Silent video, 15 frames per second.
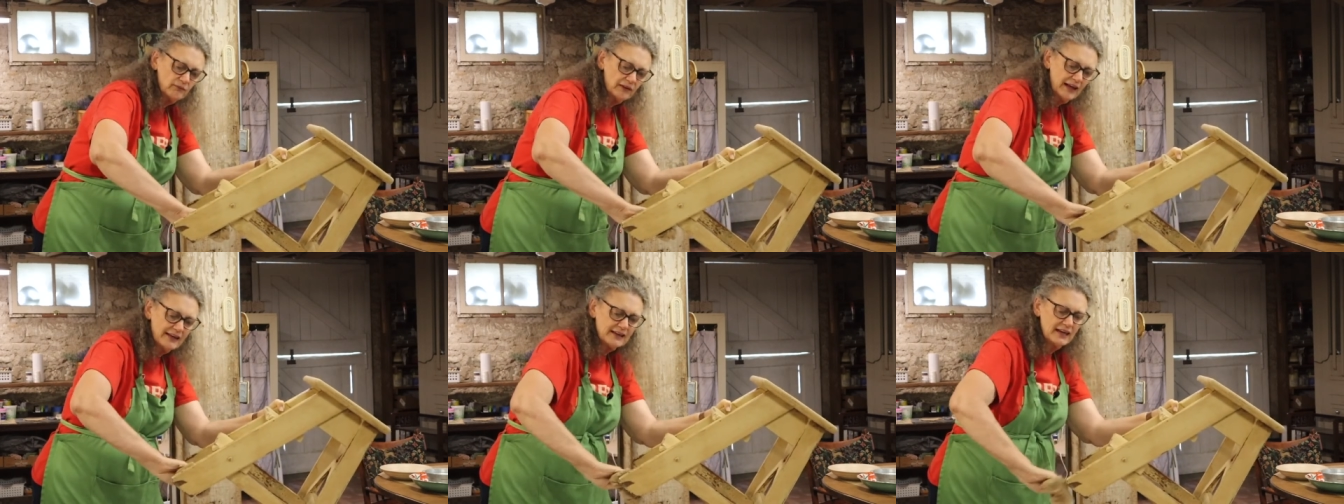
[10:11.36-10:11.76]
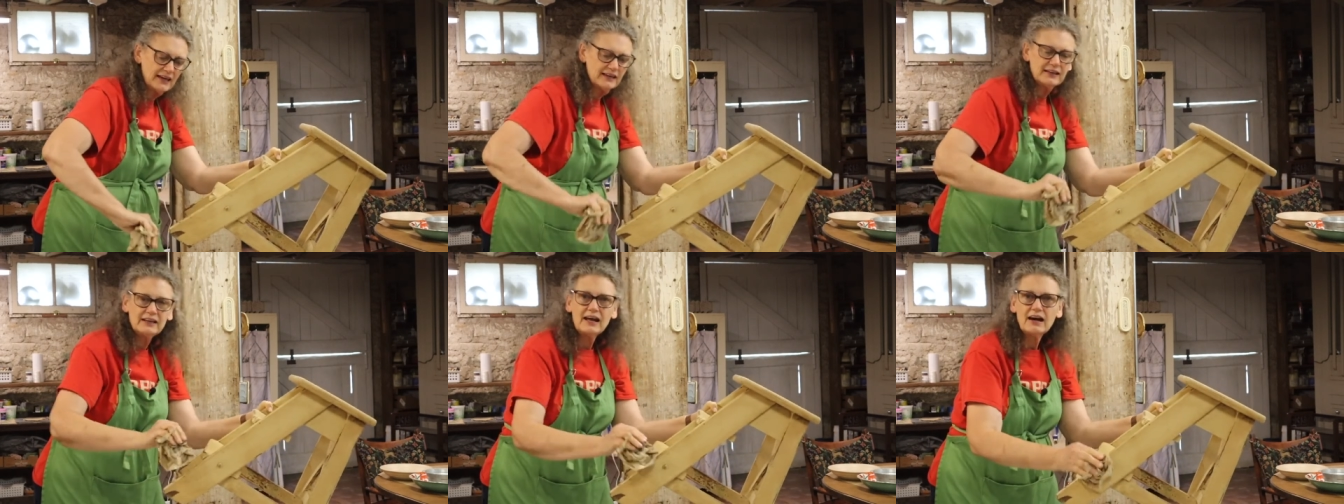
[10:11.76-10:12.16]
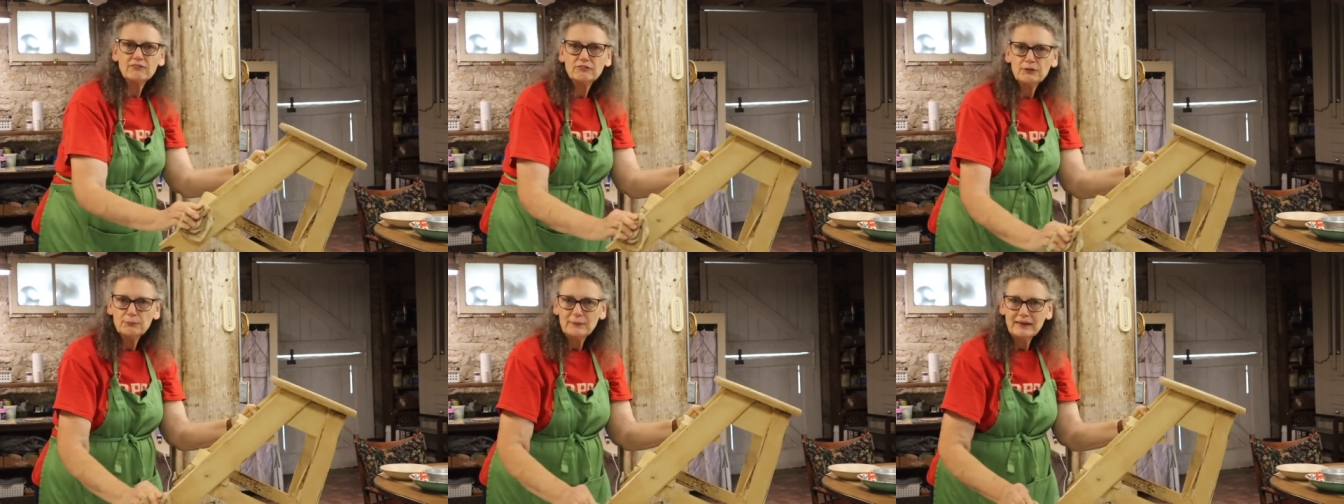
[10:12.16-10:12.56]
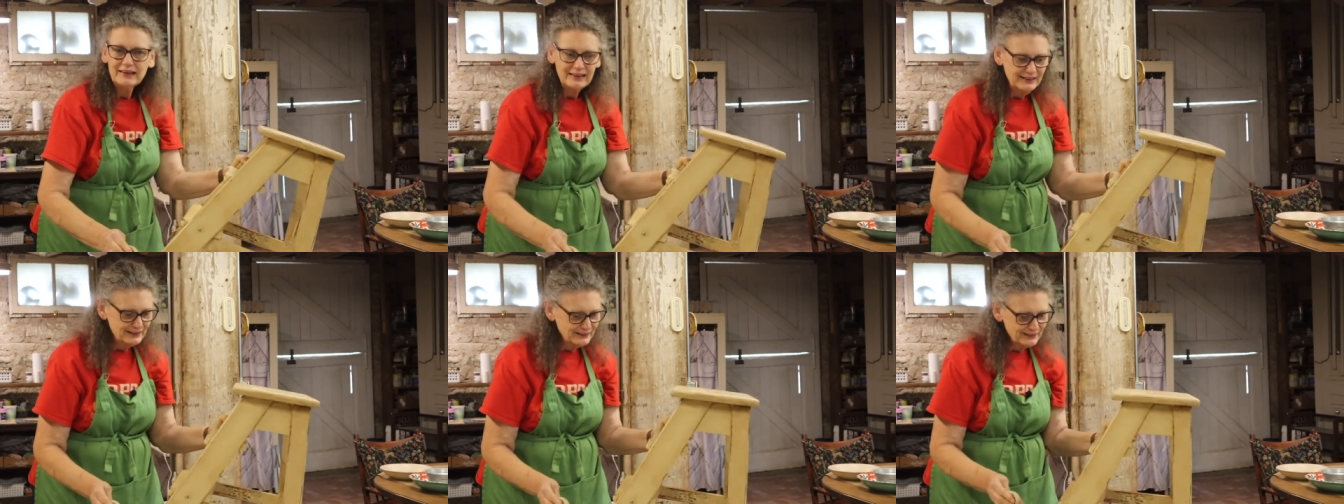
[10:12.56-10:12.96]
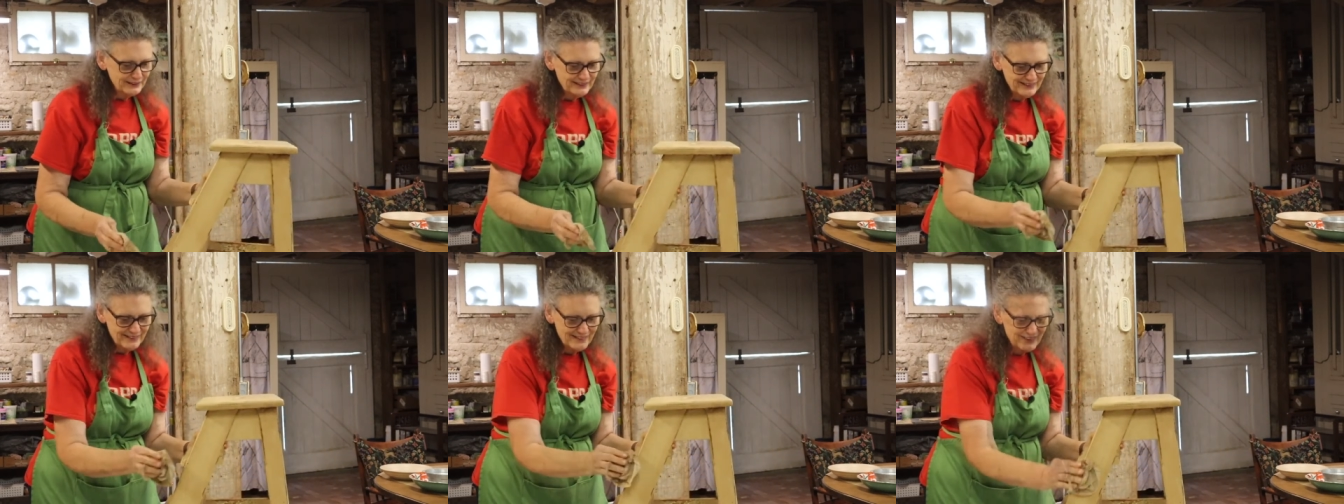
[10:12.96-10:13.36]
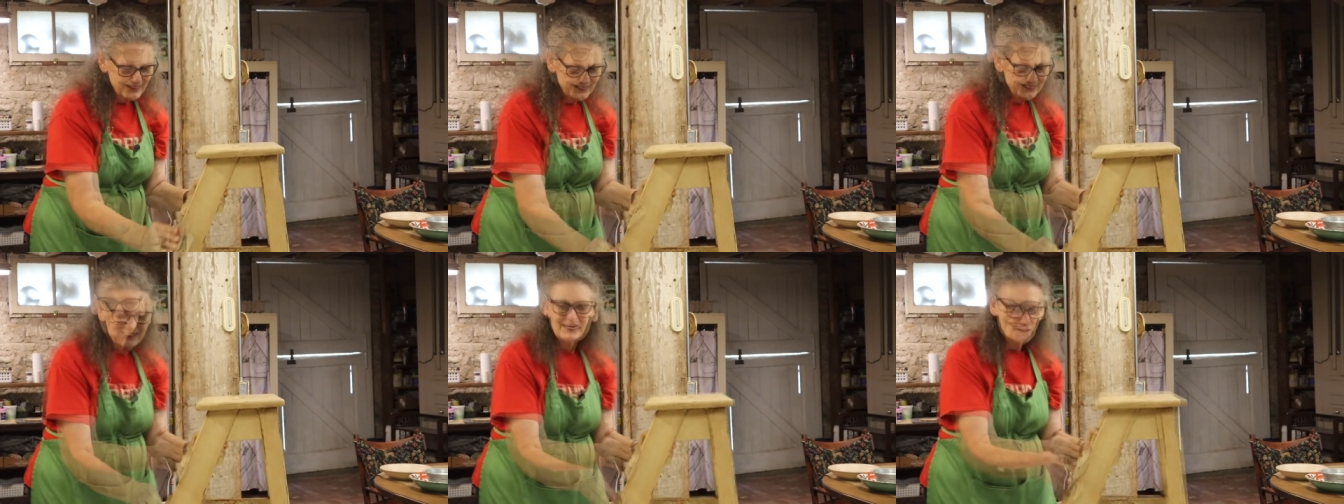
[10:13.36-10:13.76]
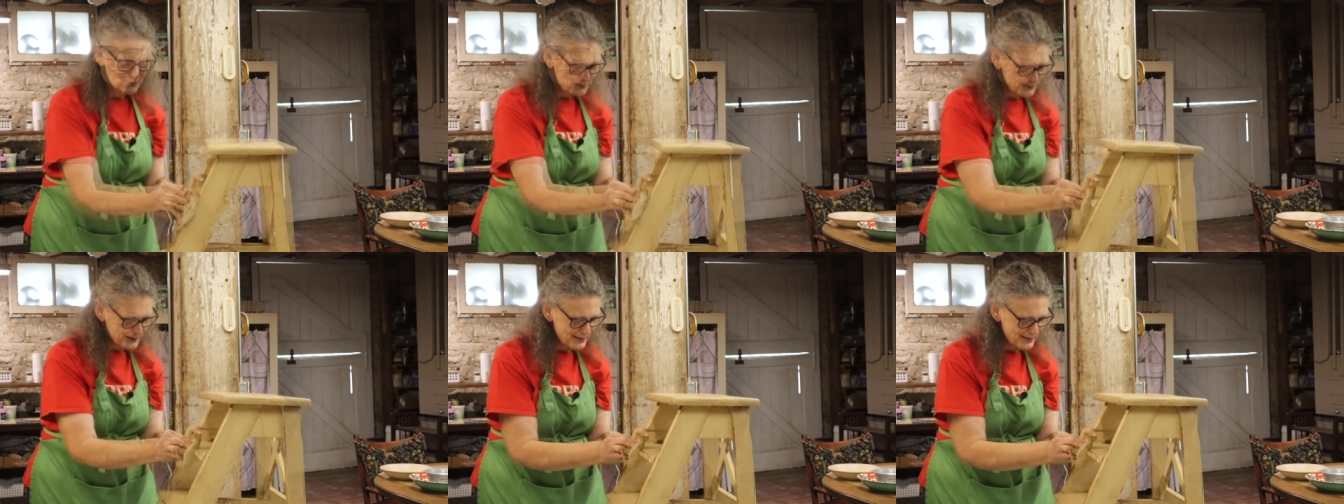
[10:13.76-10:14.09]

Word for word: like hanging out with me here on Open